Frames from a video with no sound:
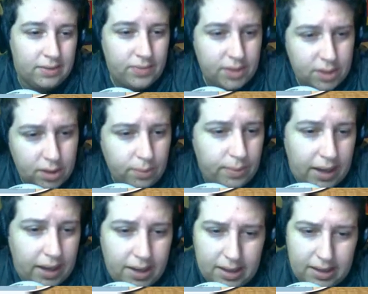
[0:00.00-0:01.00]
It's too
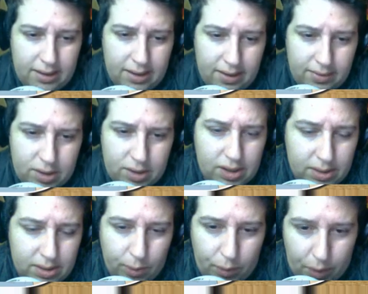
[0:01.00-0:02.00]
bad he didn't have a
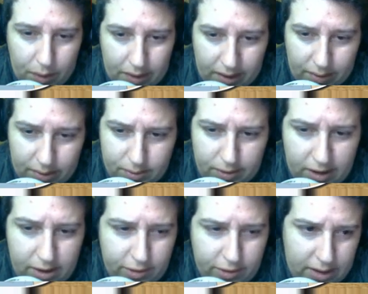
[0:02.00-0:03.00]
chance before now. The
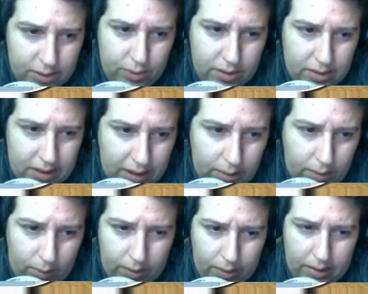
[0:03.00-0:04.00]
fireflies weren't out
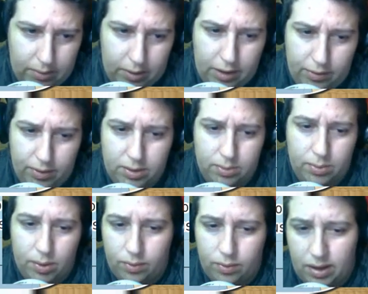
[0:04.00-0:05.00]
when he first
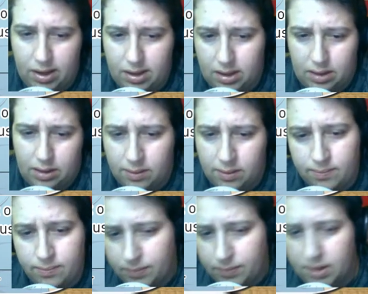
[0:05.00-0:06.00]
moved in, and
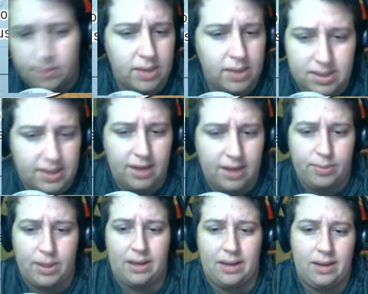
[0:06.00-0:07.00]
there must not have
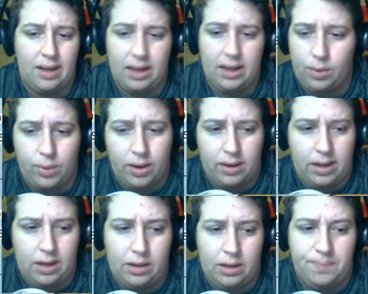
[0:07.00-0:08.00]
been anywhere
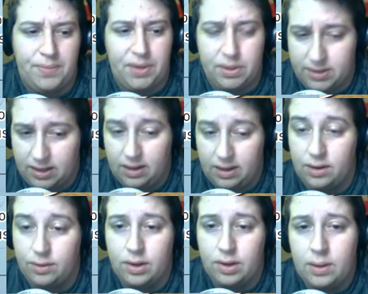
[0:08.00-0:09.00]
he used to live.